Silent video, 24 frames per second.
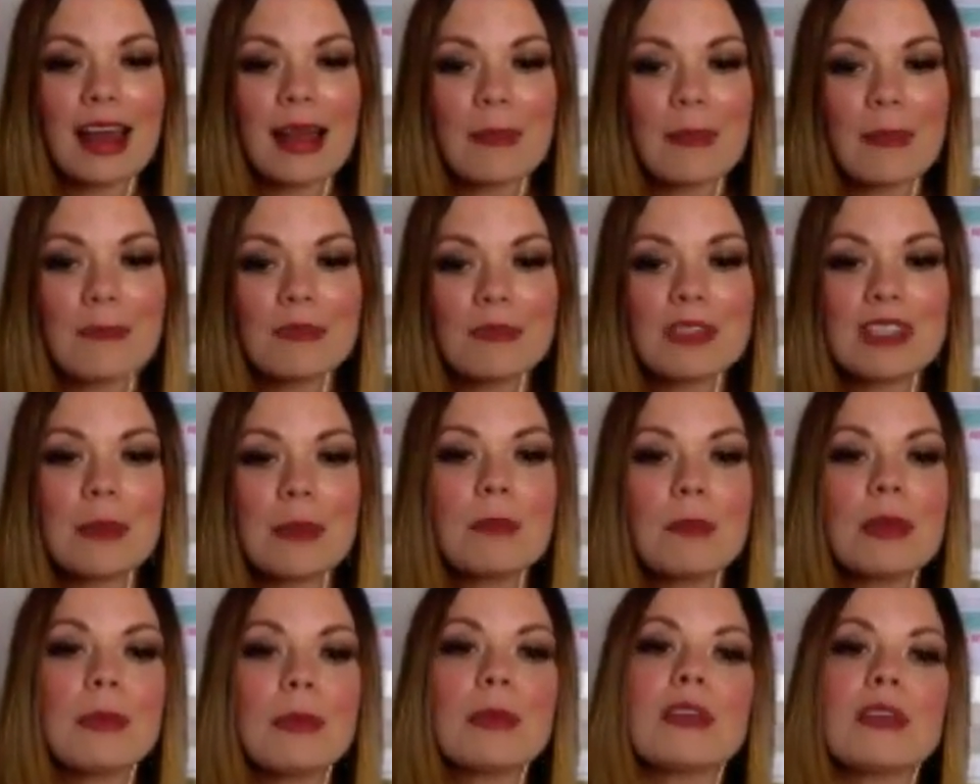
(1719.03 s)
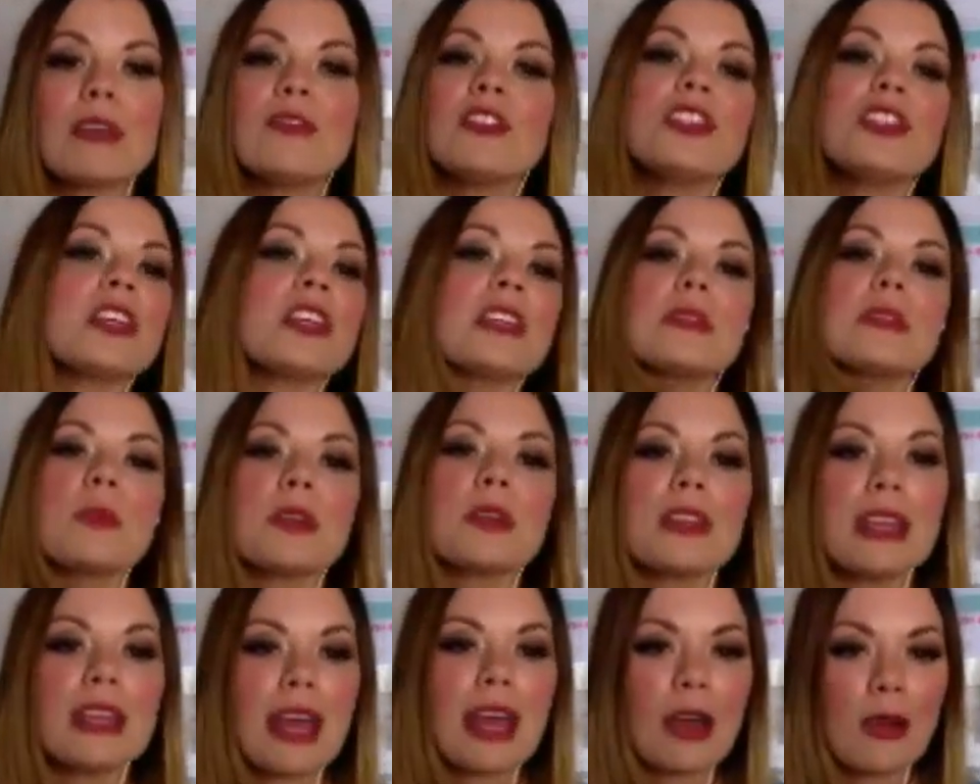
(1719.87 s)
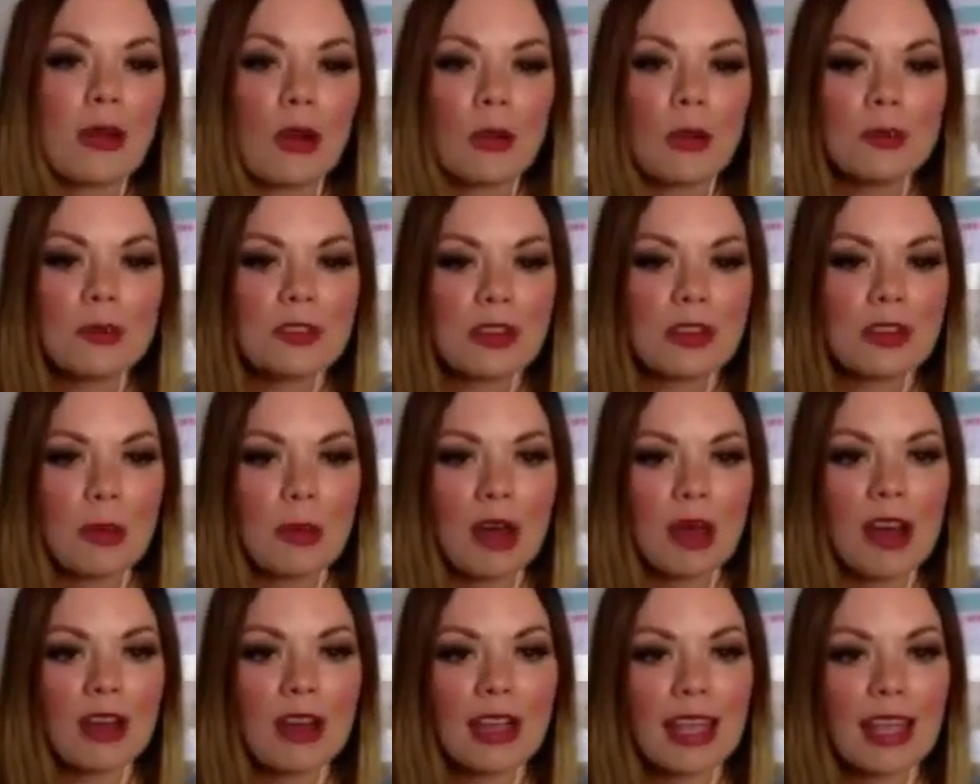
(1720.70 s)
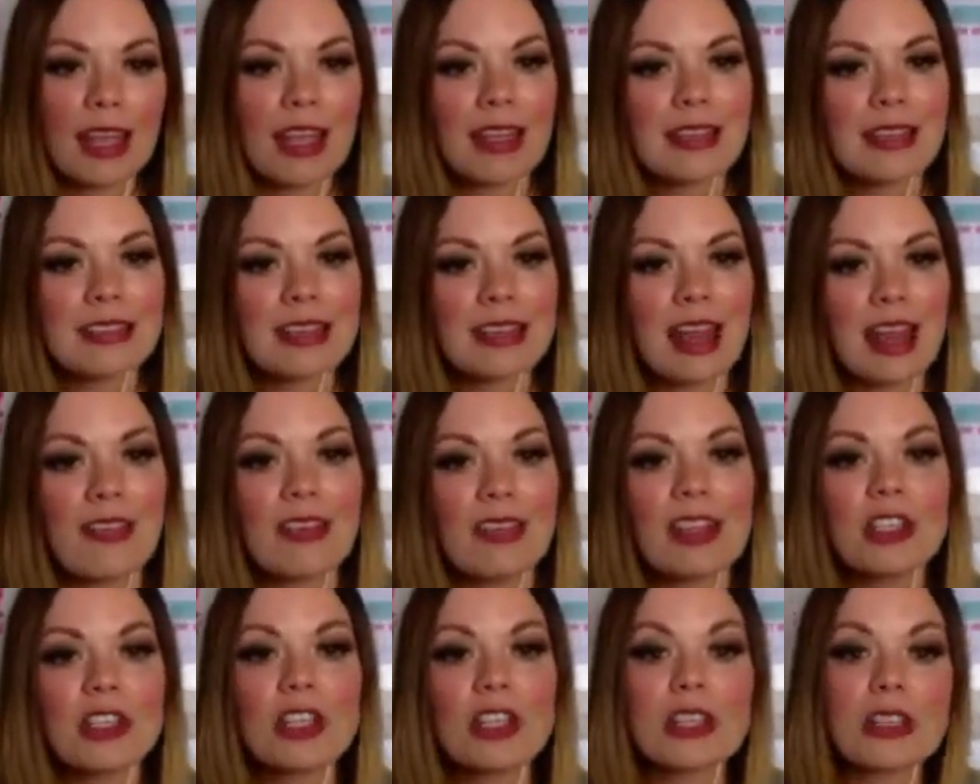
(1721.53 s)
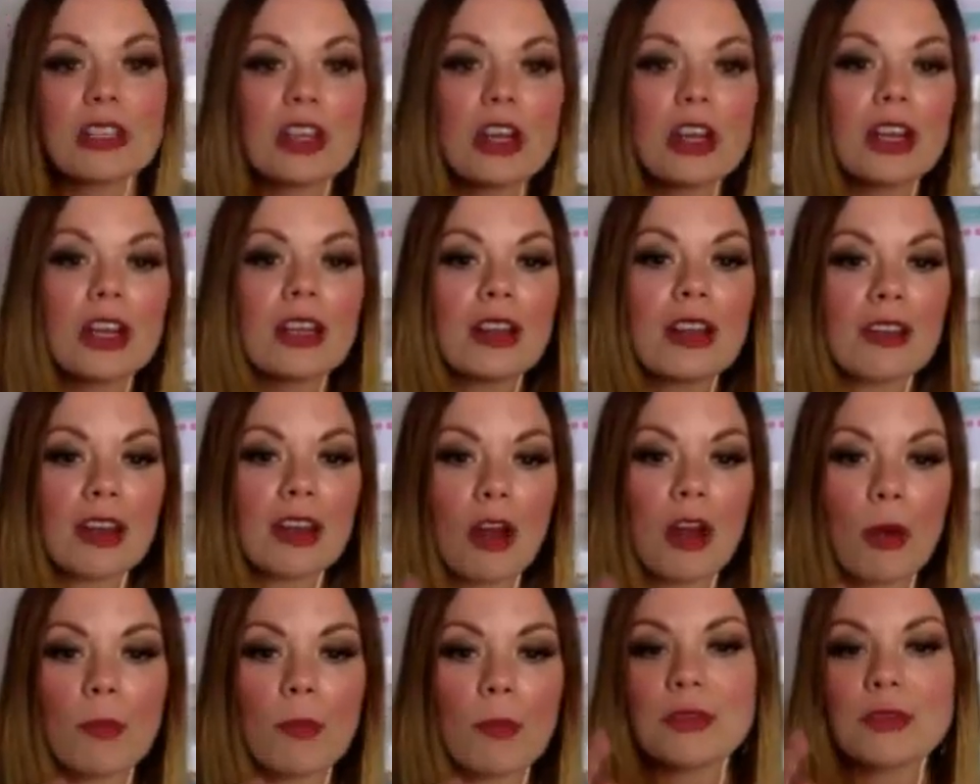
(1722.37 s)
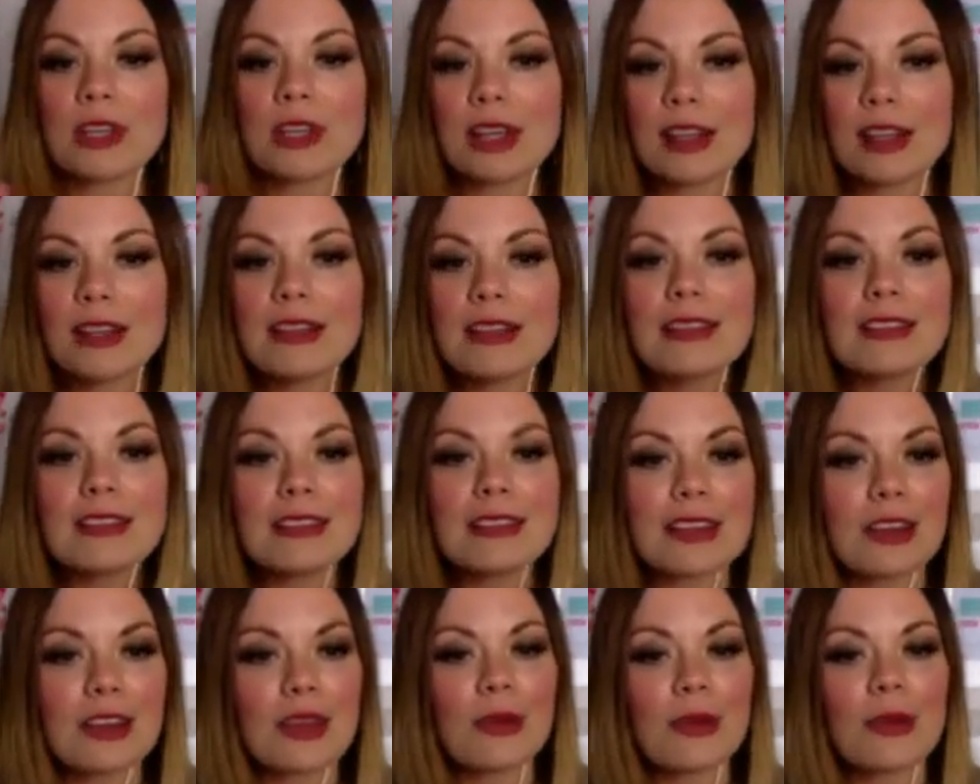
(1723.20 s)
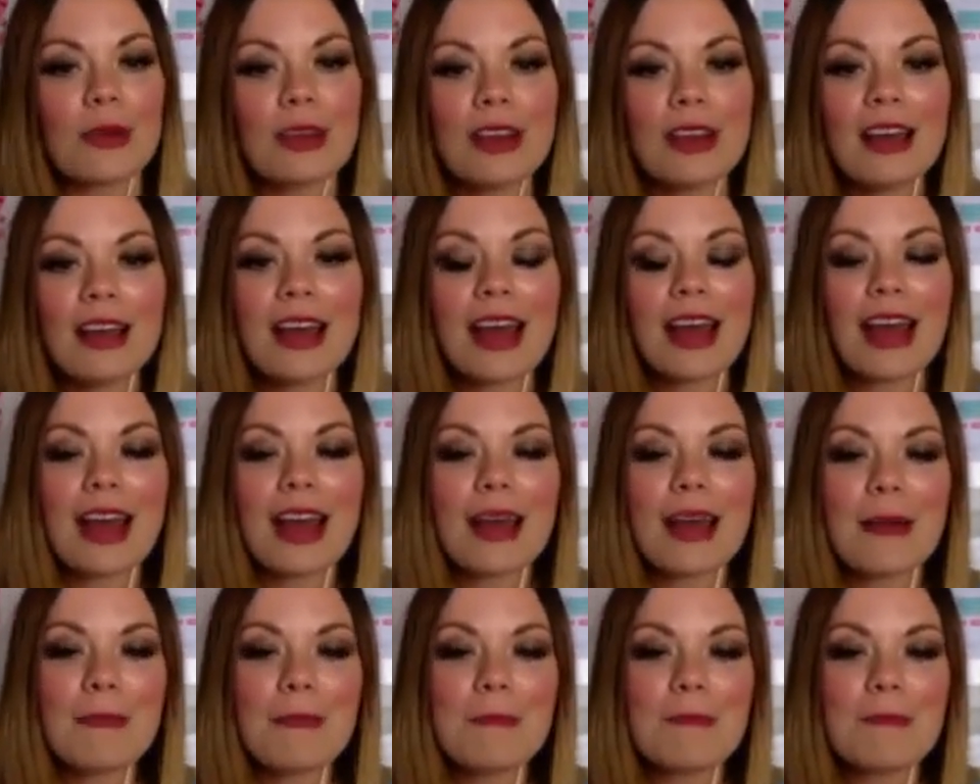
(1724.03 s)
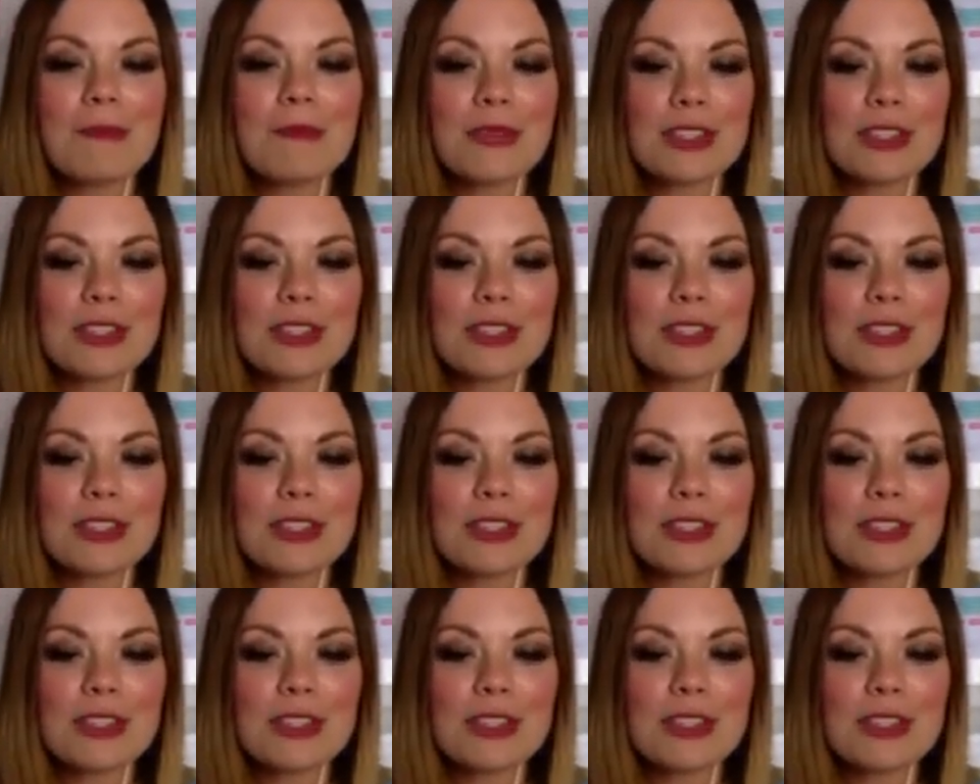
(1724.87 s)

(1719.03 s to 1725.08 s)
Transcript: Some people have just put their homes on the market and they're just looking at their options, you know.